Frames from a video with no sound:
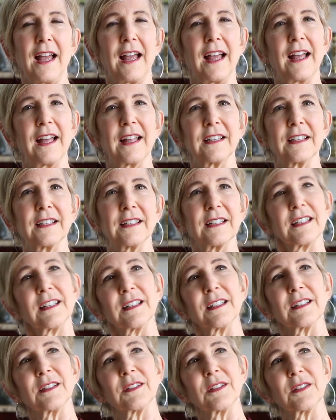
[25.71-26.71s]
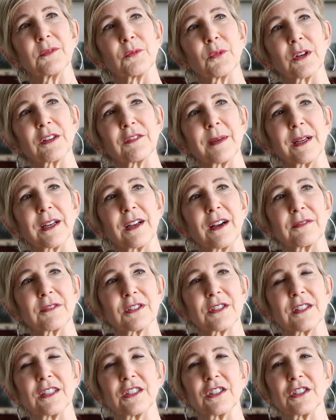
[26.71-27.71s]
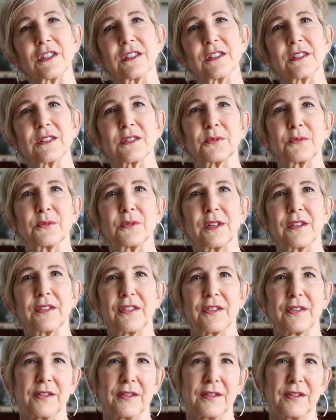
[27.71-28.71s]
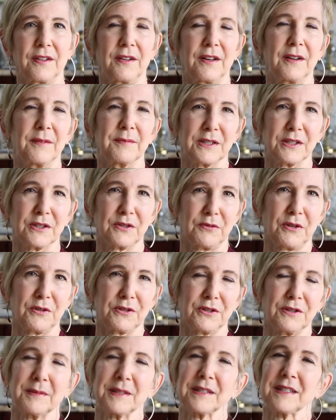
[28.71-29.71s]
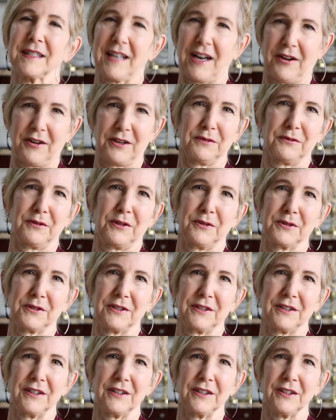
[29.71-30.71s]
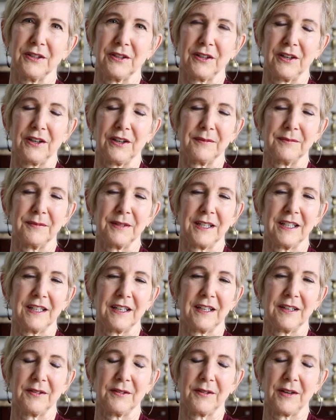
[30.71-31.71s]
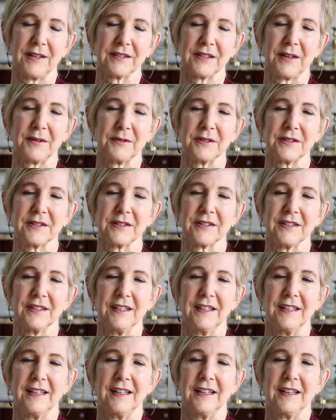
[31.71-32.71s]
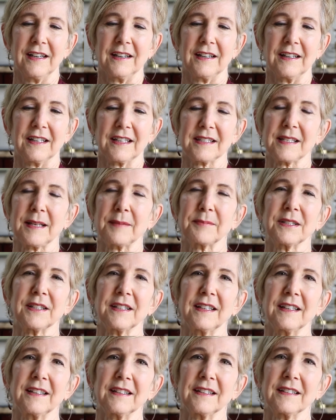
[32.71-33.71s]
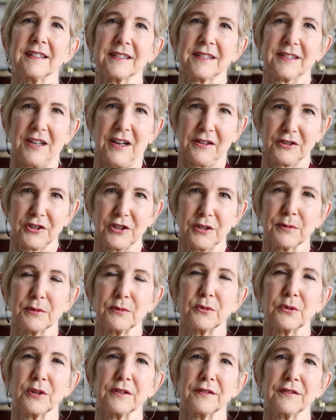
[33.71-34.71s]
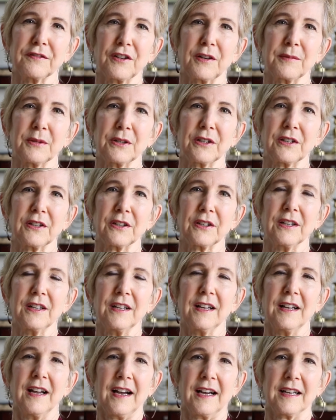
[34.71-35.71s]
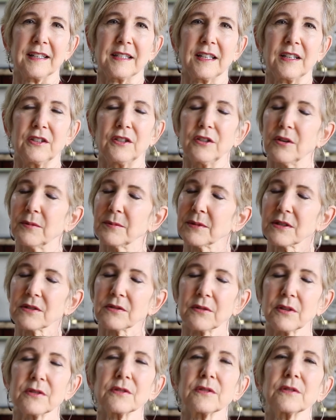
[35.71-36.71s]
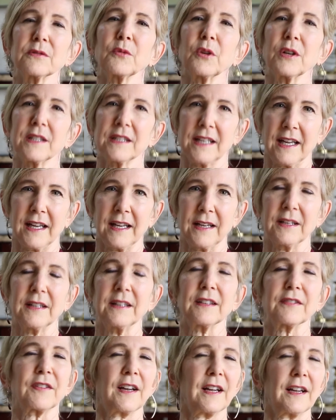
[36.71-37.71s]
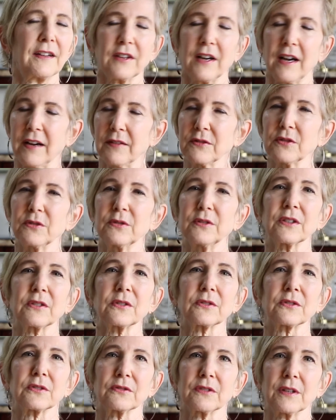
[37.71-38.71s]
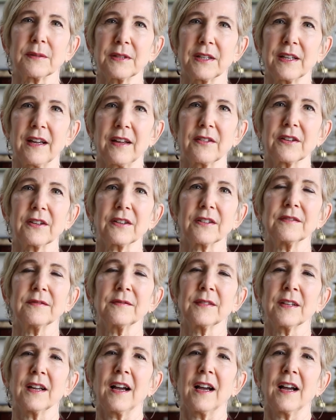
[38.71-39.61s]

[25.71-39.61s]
And in one of my conversations with uh, Mrs. Rosen, Mrs. Harriet Rosen, um, as I was uh, accepting a scholarship award from her. I said, you know, Mrs. Rosen, one day if I ever have two nickels to rub together,